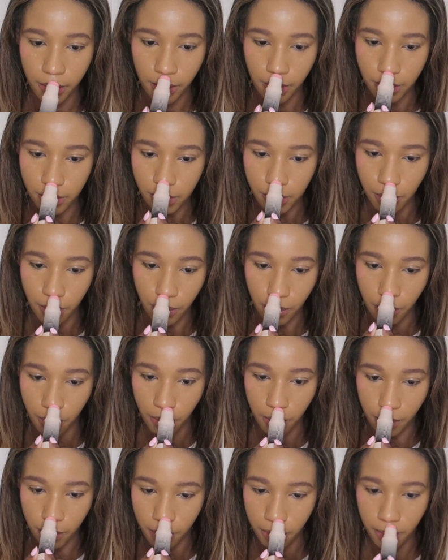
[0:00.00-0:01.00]
gonna
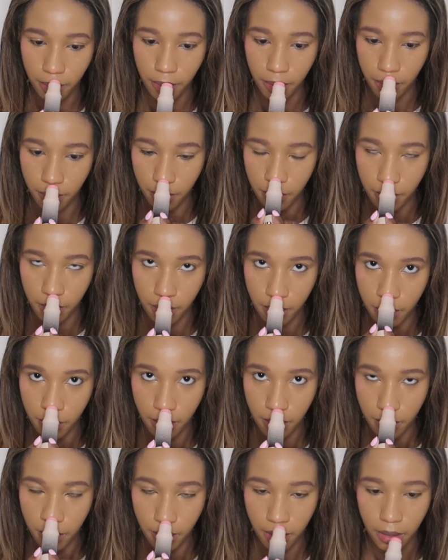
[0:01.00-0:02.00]
circle
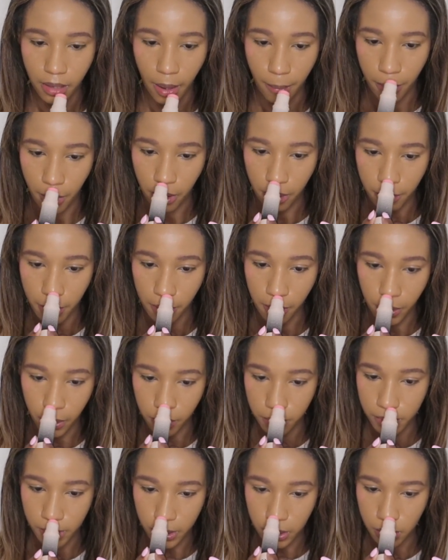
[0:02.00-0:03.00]
that part of my
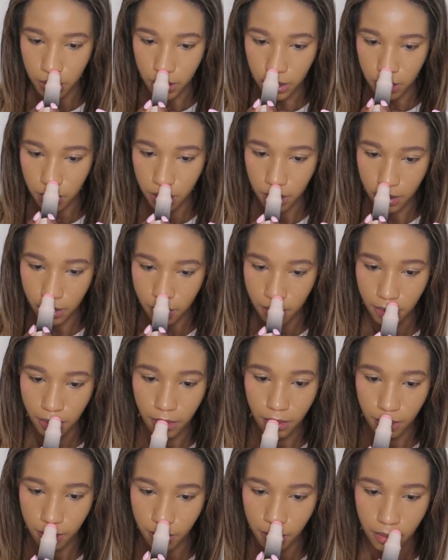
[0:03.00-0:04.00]
nose and just
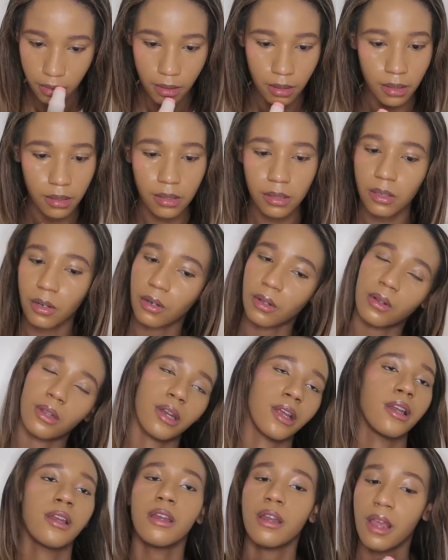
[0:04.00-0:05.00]
circle it
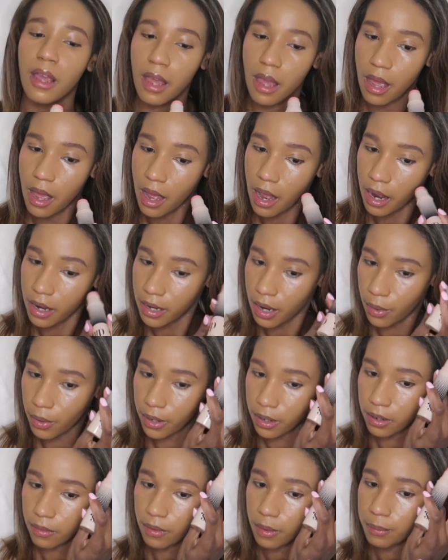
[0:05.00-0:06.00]
in. And now we're
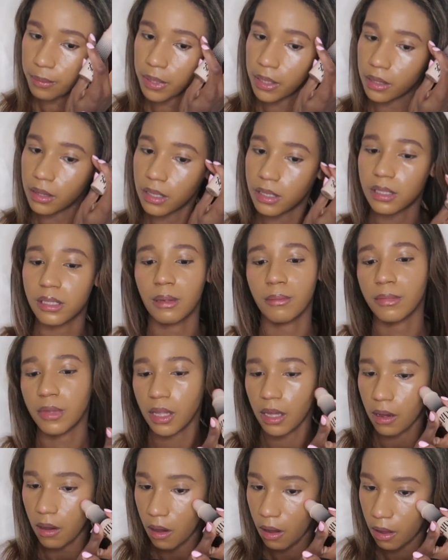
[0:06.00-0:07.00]
gonna repeat the same
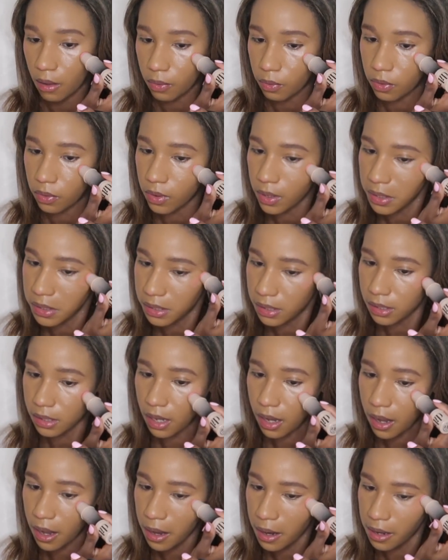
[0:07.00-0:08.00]
thing on this
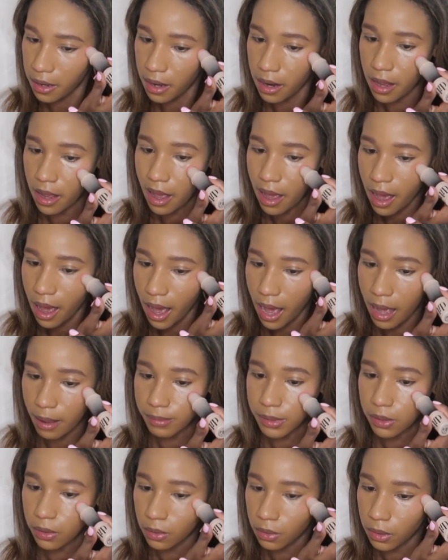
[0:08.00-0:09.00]
side.
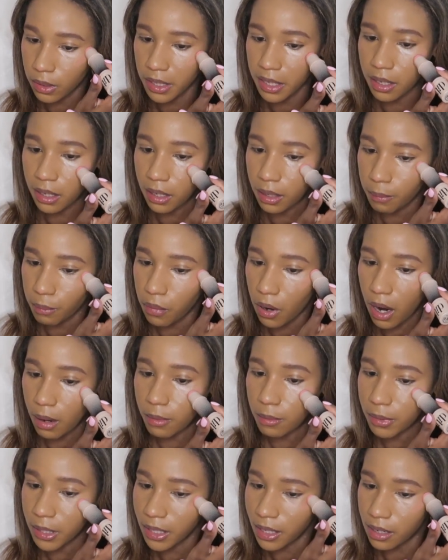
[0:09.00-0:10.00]
Absolutely
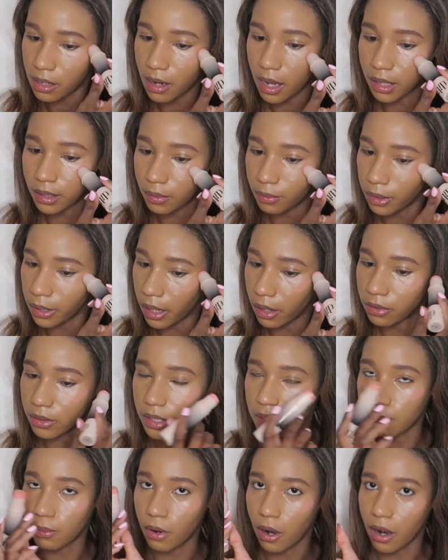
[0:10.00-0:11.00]
probably cannot live without
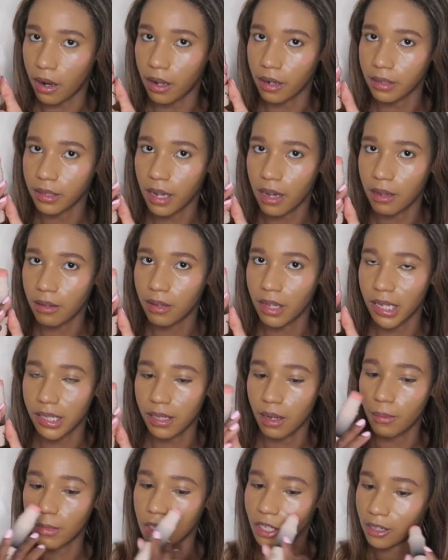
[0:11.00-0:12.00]
this product now. That's
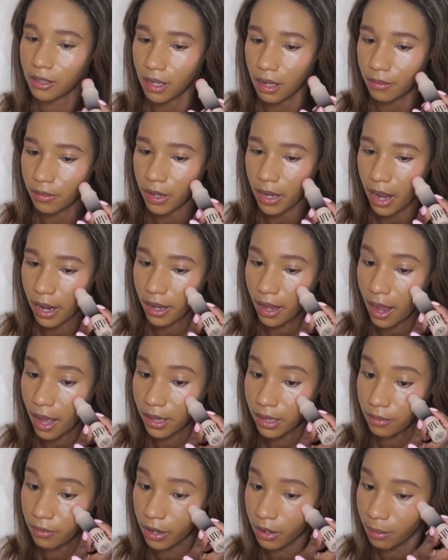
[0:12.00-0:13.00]
how much I love it. I
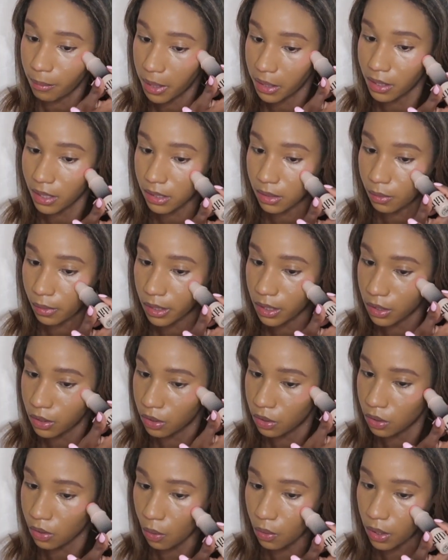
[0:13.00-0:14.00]
highly recommend this one. It's
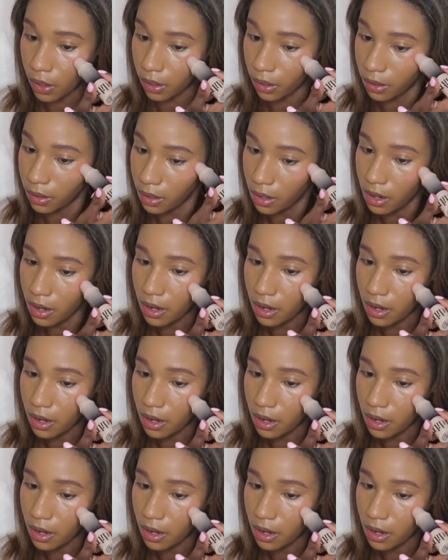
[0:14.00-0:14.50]
so good.